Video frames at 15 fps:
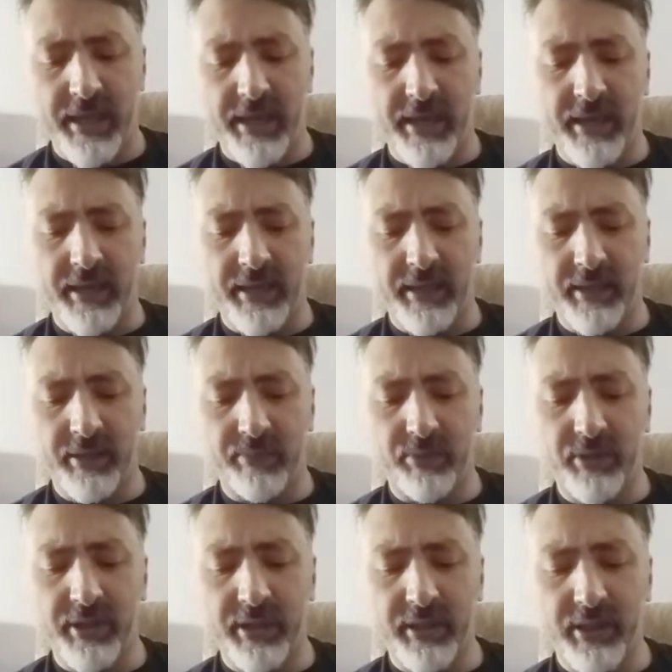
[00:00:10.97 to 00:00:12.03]
And the
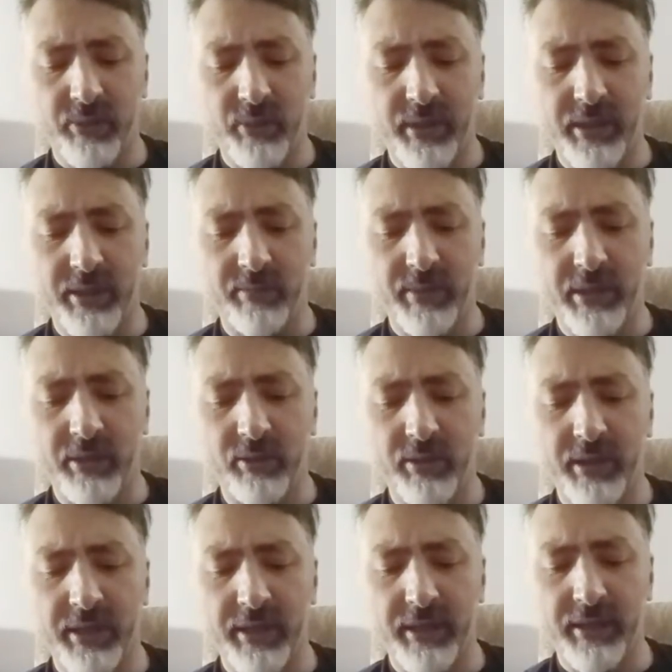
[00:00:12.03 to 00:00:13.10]
product that we're going to be
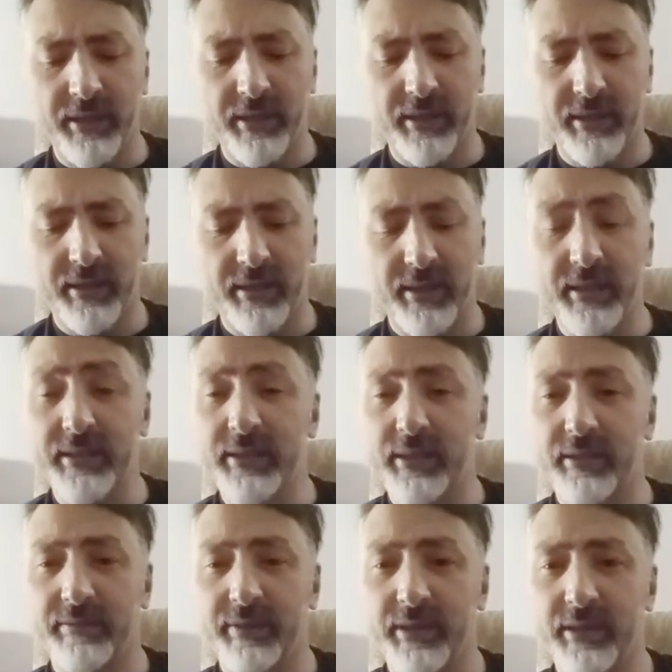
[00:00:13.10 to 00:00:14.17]
looking at this
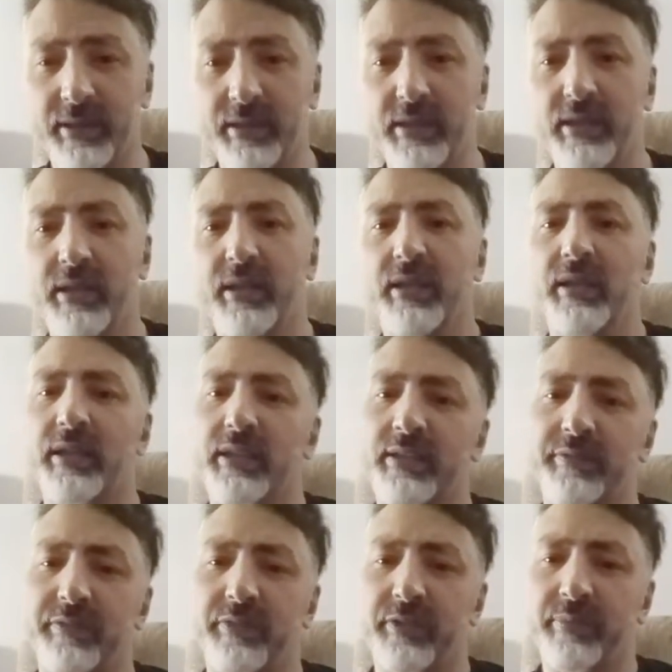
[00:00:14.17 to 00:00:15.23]
evening
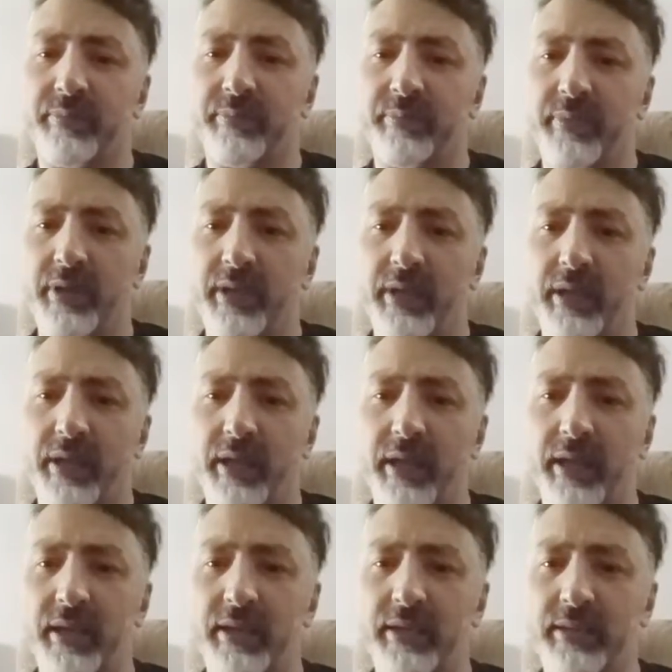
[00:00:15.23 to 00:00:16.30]
is from
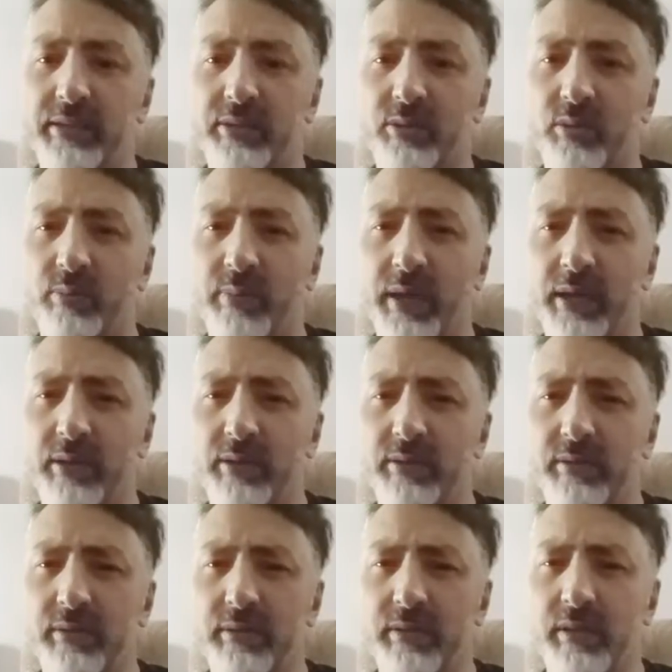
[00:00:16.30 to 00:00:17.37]
HAZE
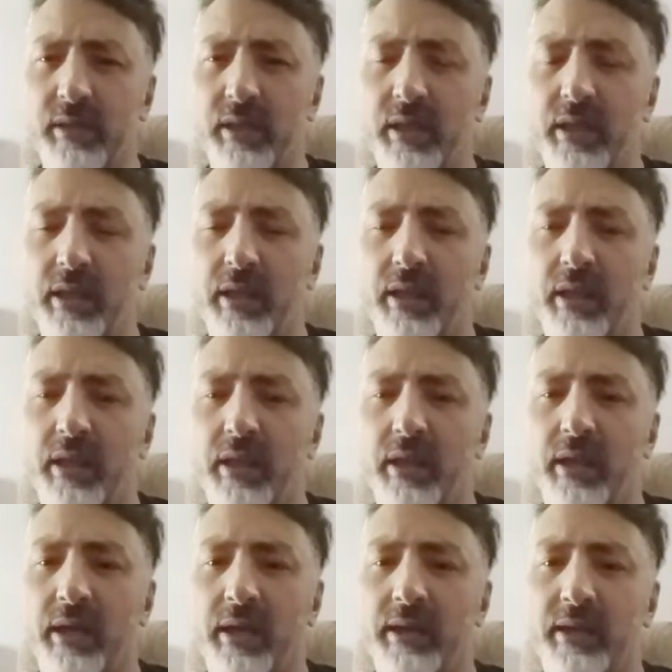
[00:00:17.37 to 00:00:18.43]
Tobacco.
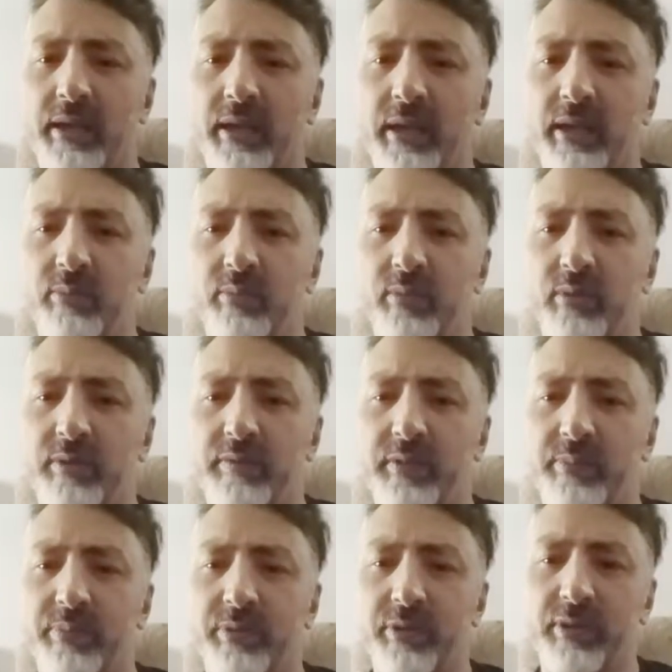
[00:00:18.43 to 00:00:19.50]
And the name of
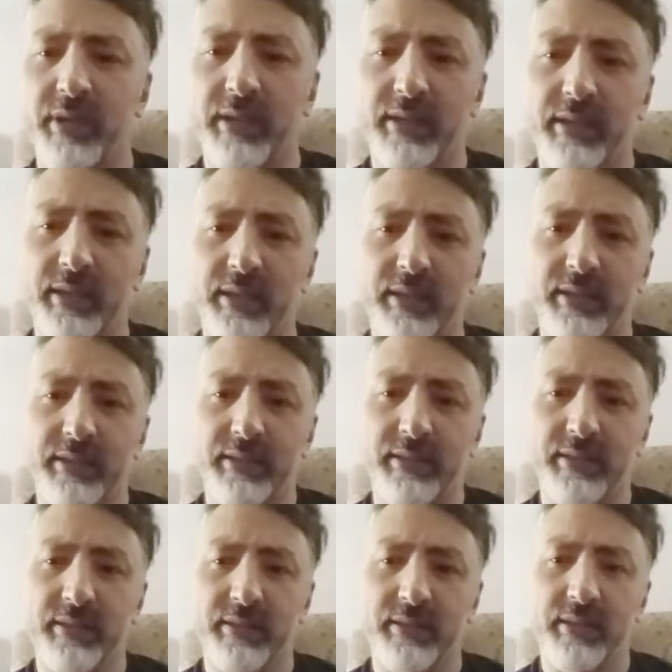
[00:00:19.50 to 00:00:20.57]
the product
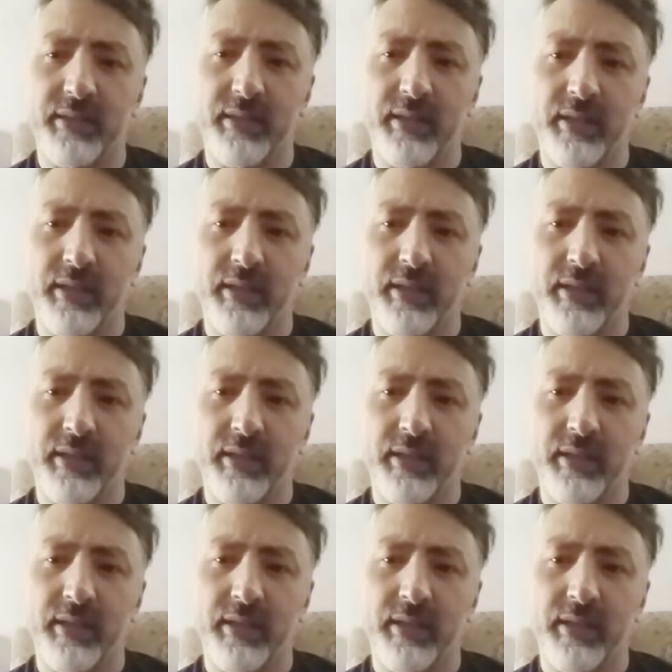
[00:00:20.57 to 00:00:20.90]
is